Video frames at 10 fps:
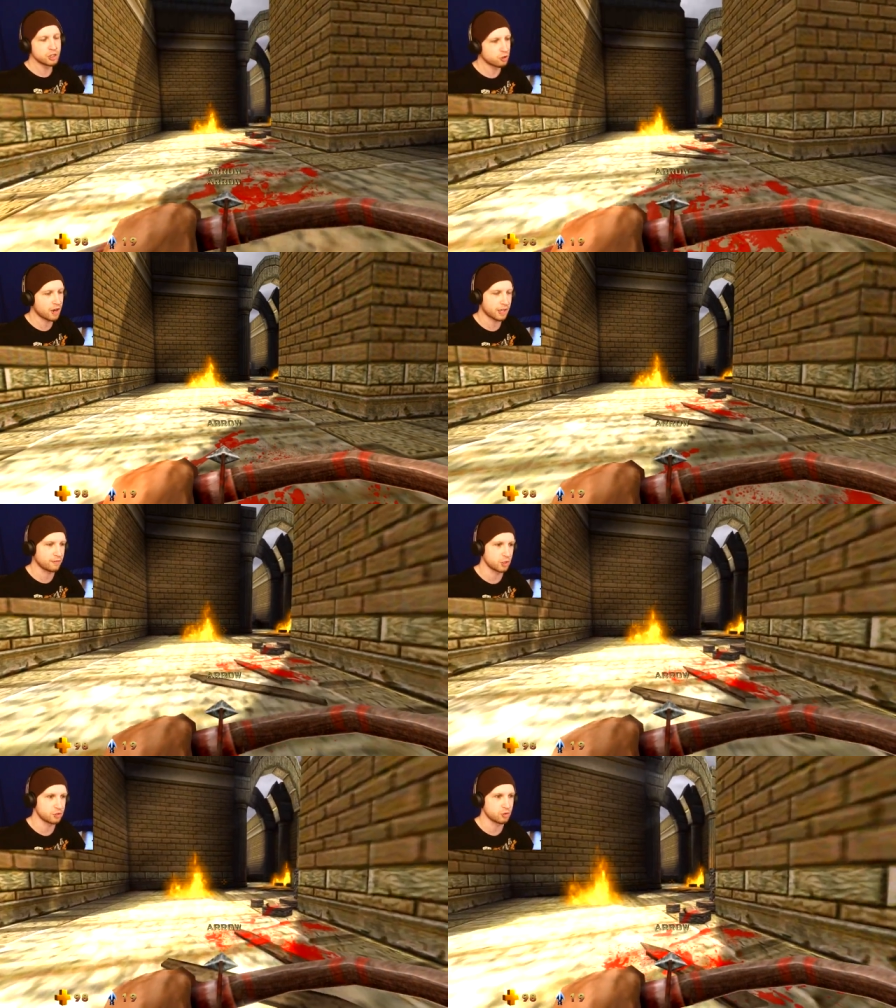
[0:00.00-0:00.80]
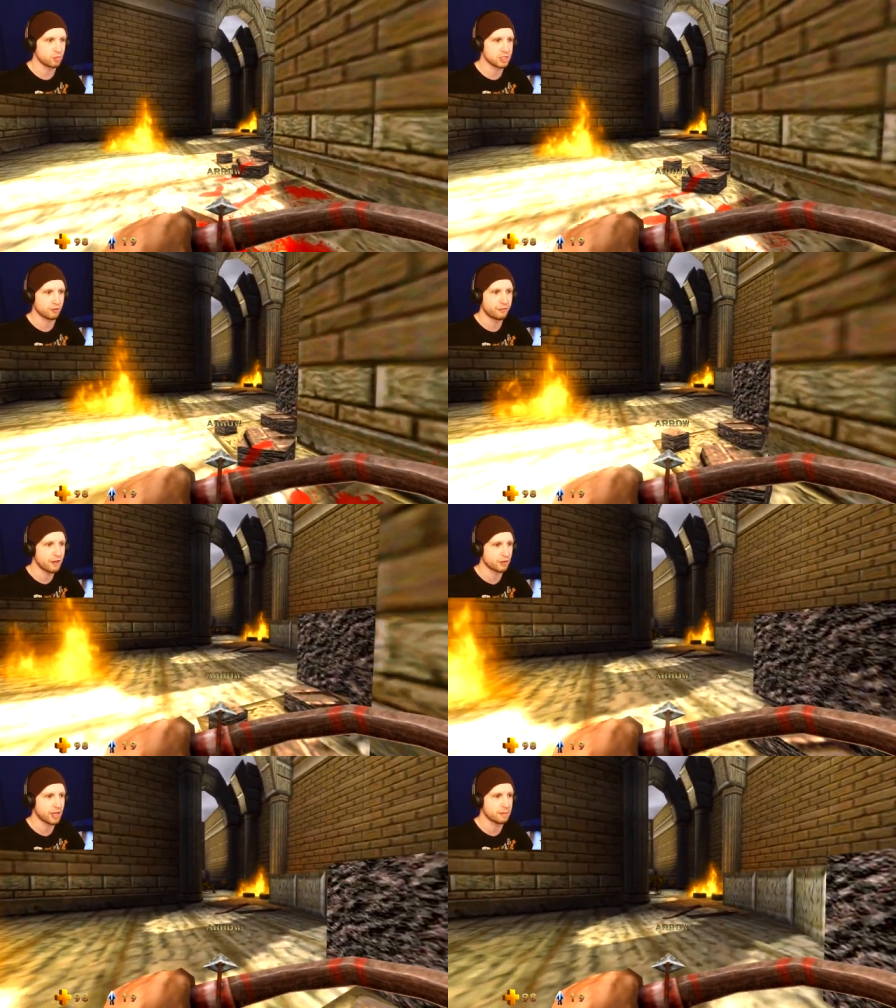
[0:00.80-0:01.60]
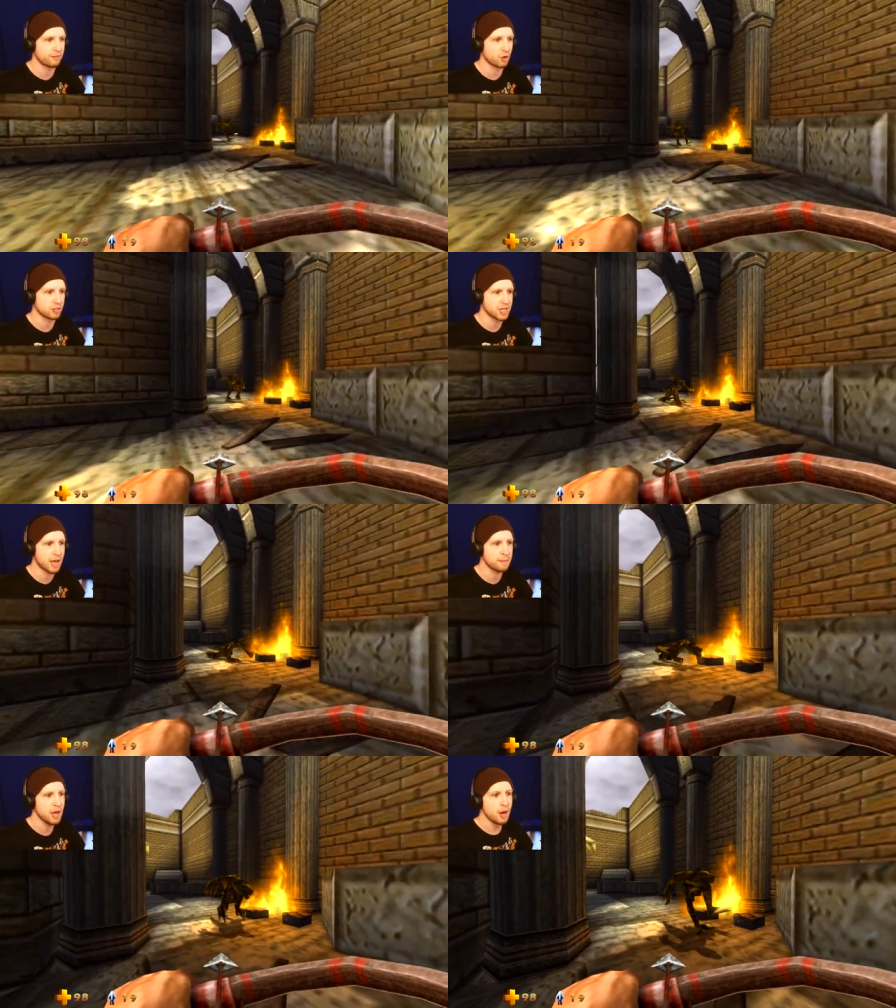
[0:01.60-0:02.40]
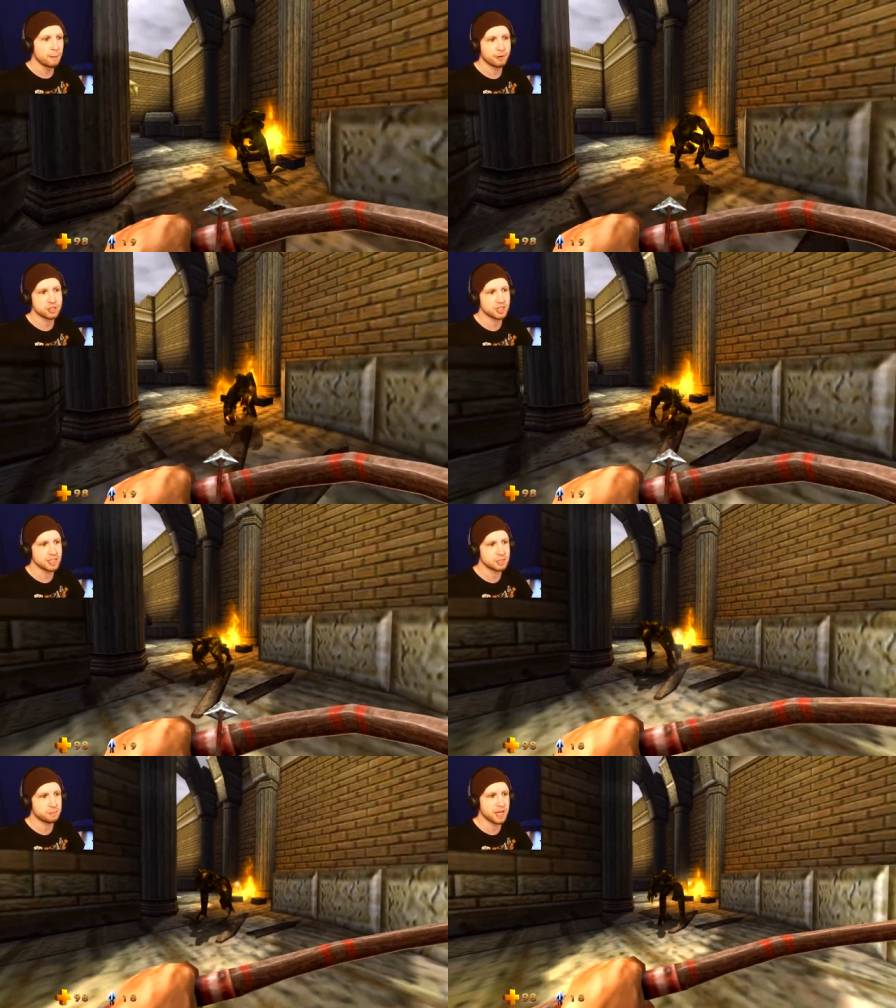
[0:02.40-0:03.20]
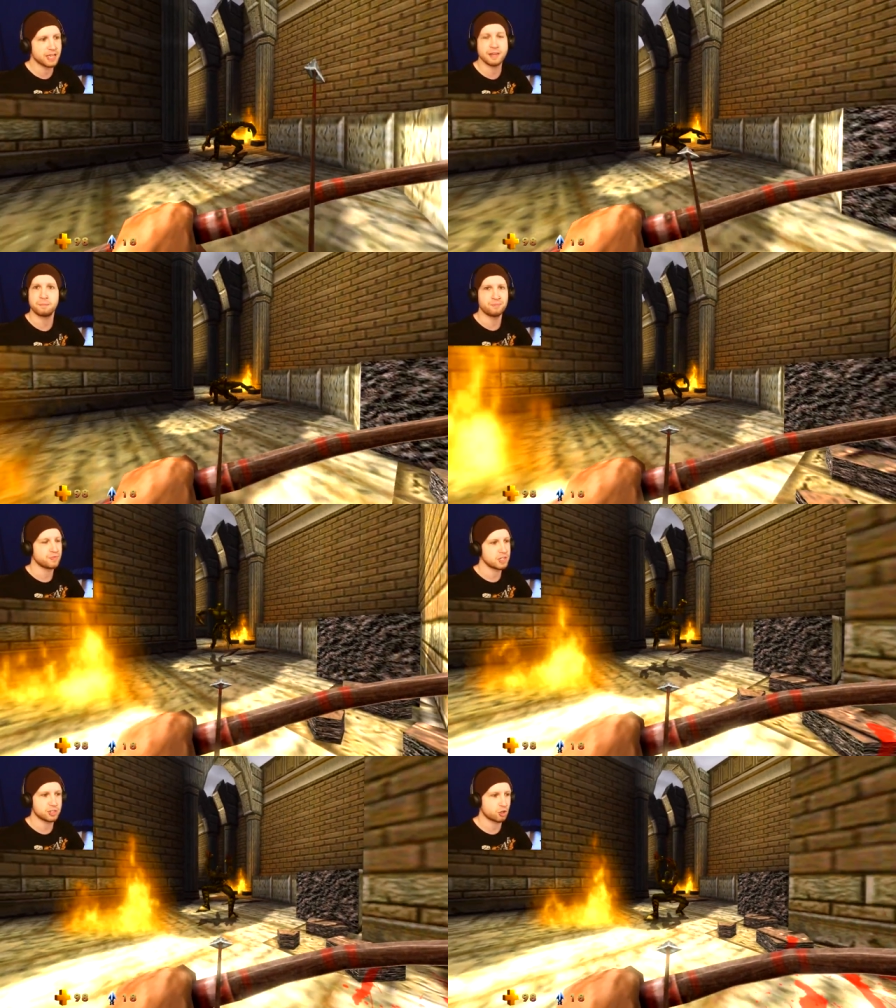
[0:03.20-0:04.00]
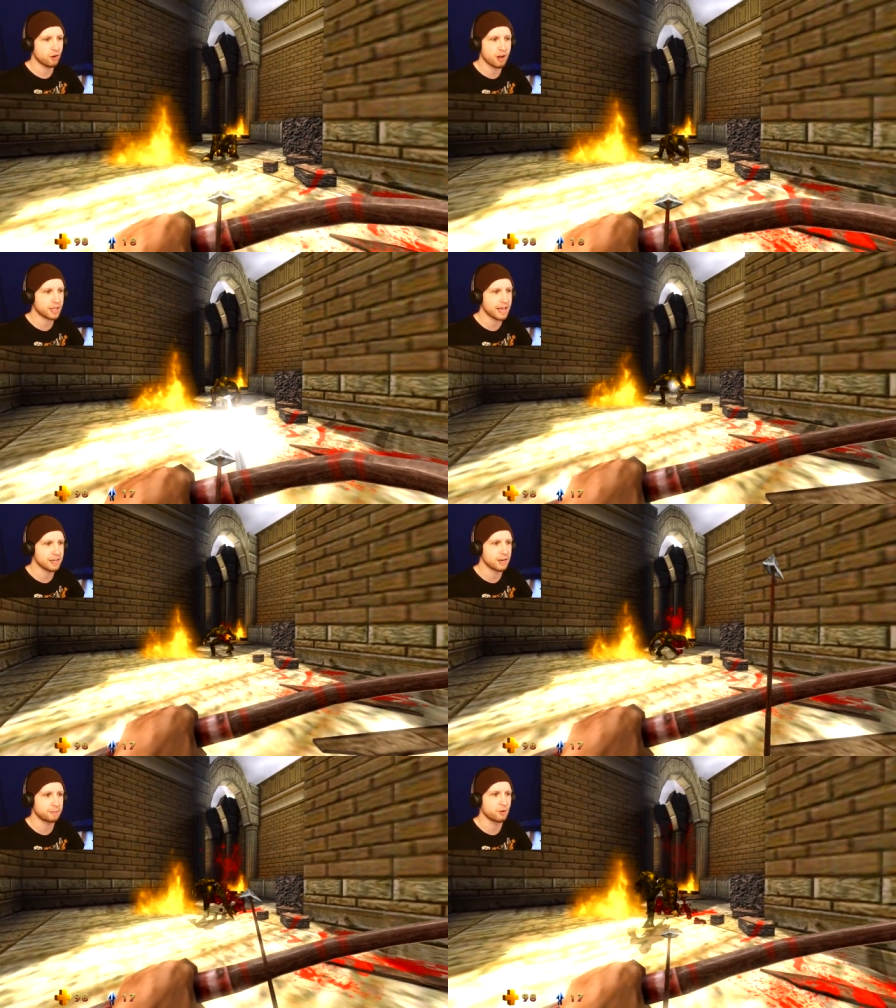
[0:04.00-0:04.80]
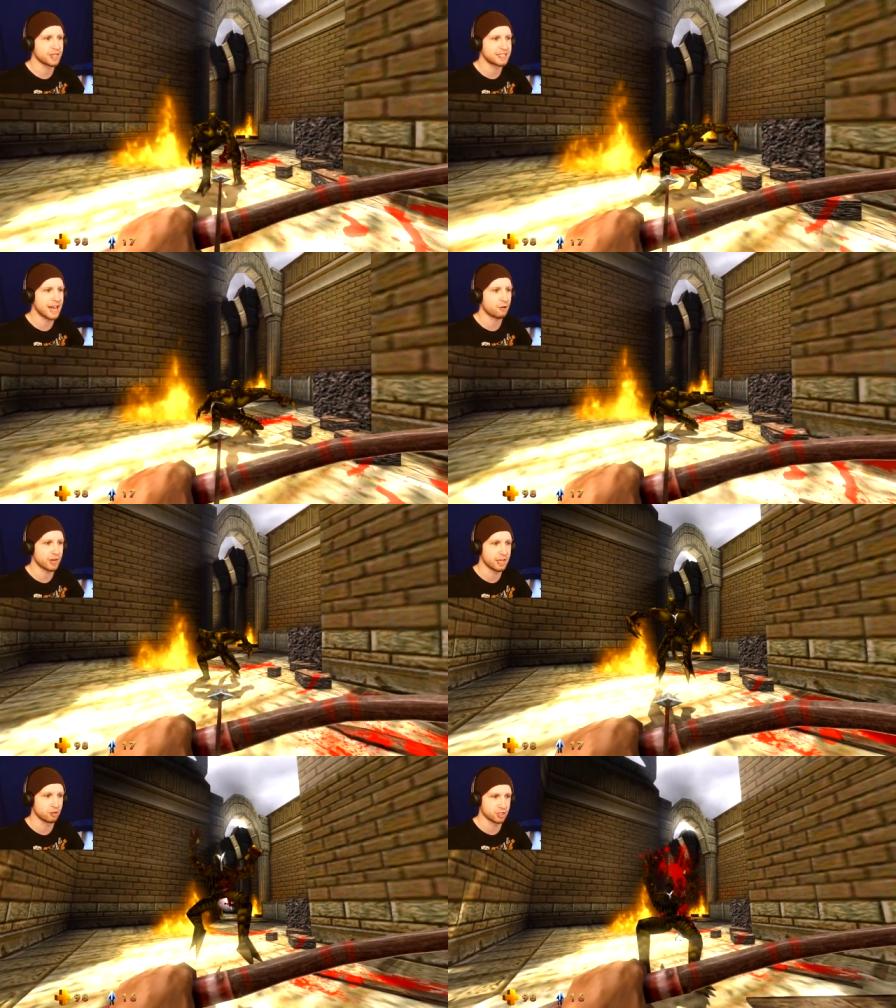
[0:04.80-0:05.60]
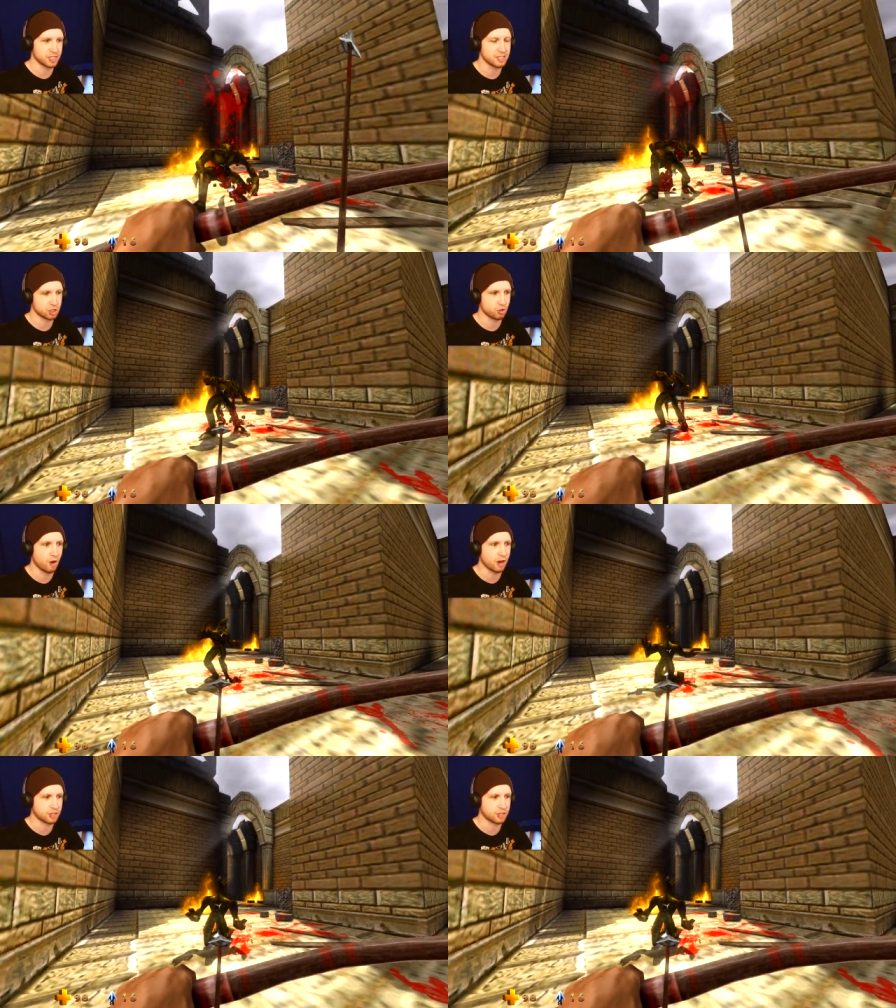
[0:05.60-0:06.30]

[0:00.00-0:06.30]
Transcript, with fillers: Turok Evolution was their favorite game of all time. Personally speaking, Turok ended up going downhill since Turok